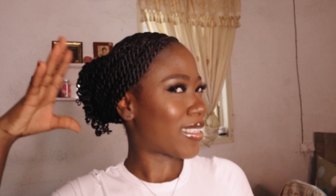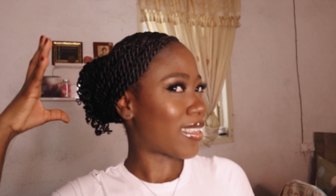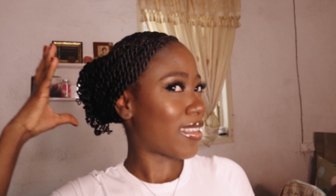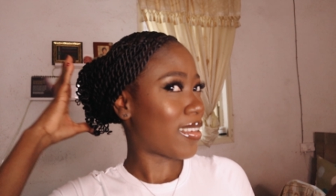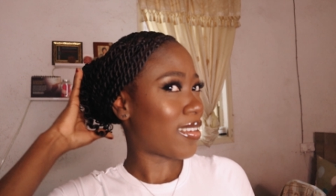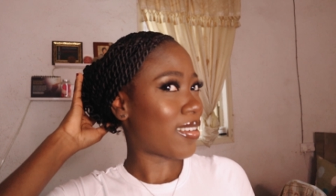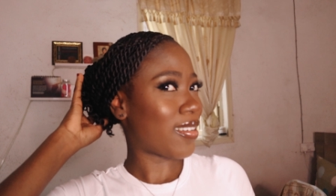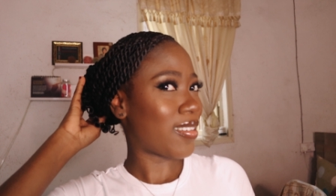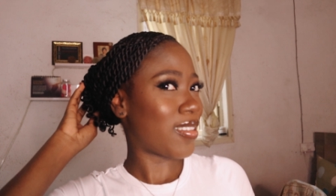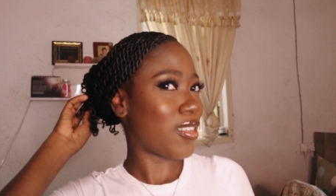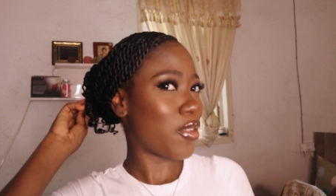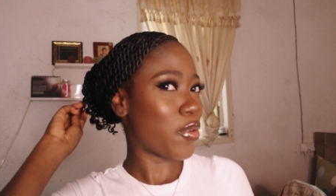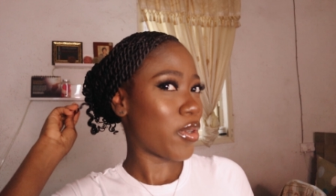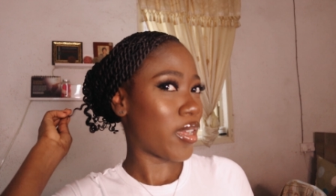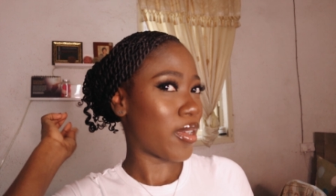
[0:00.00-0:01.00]
And yeah,
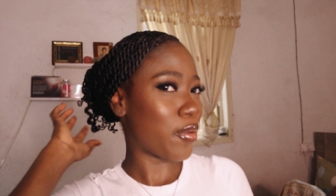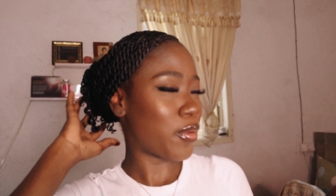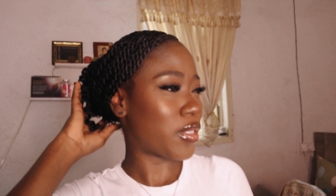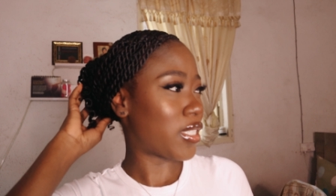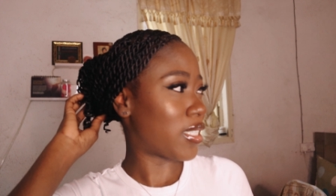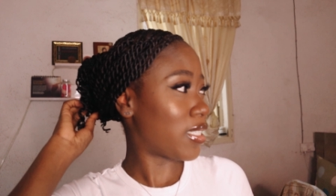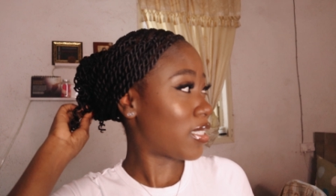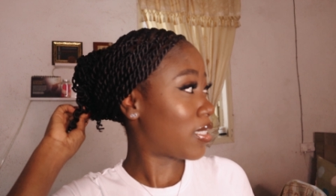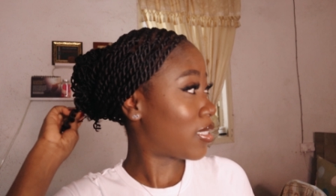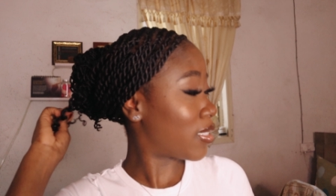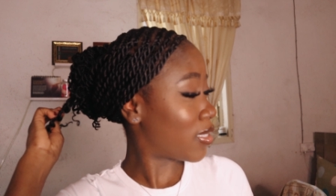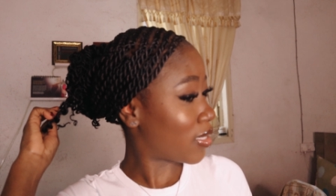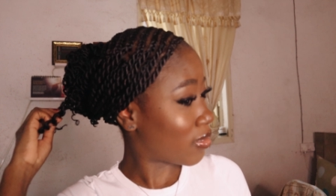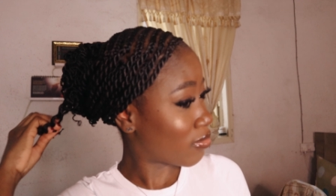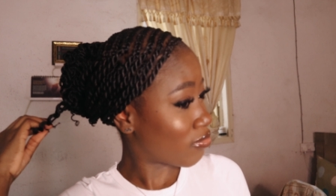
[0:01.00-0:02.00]
I knew I with this.
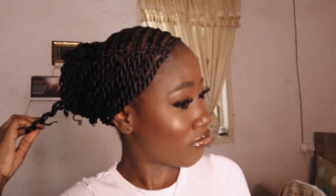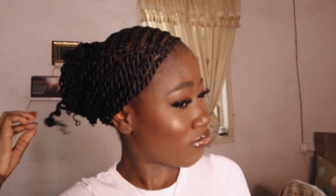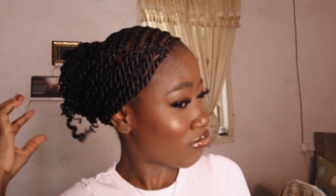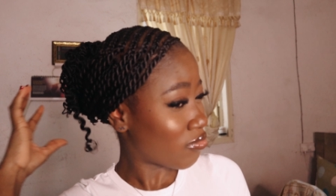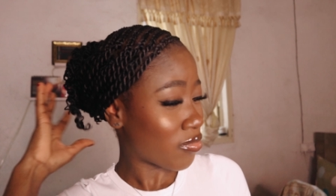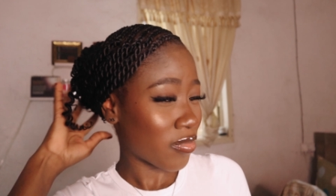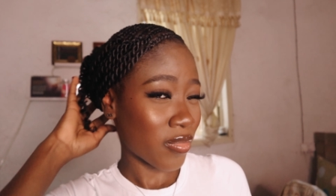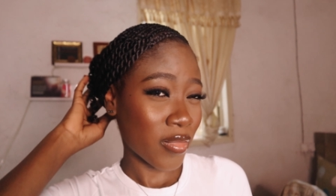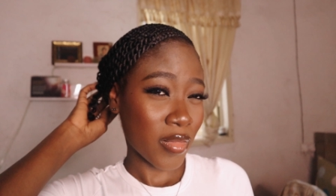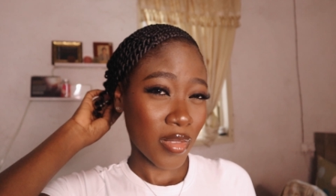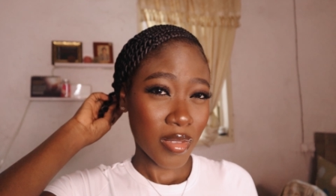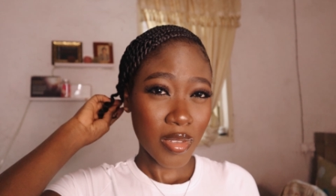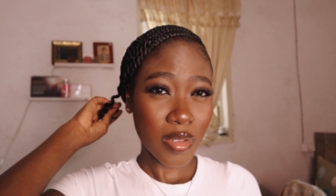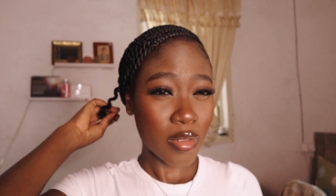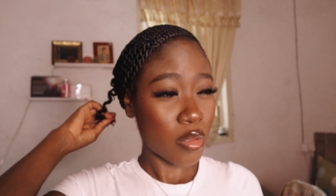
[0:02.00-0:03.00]

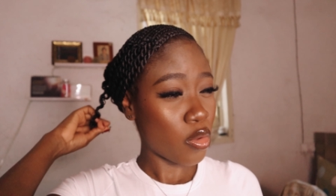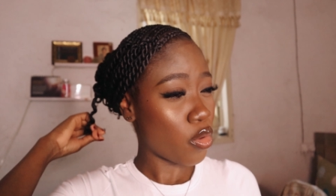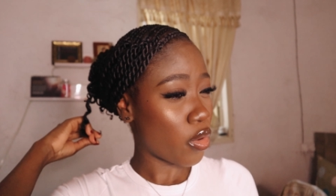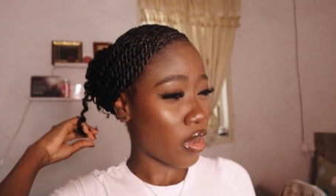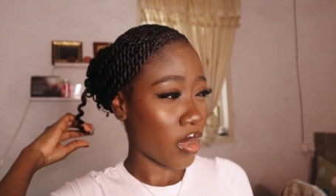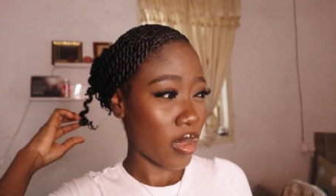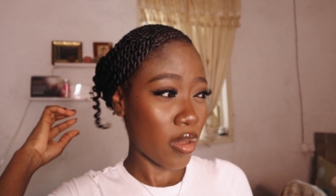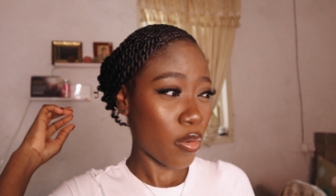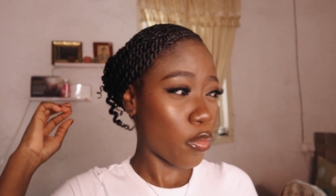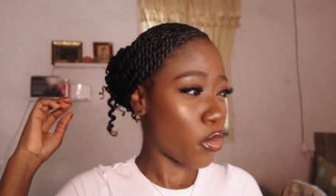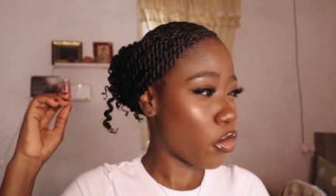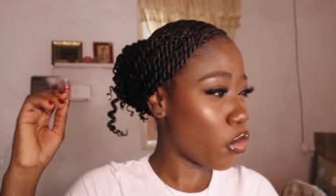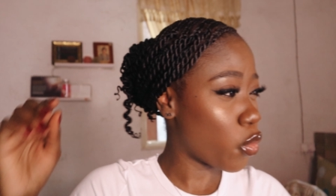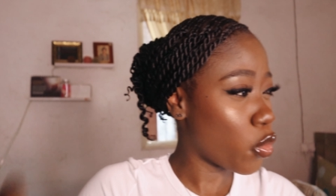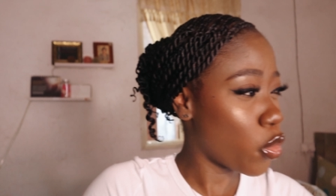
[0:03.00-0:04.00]
Look at look,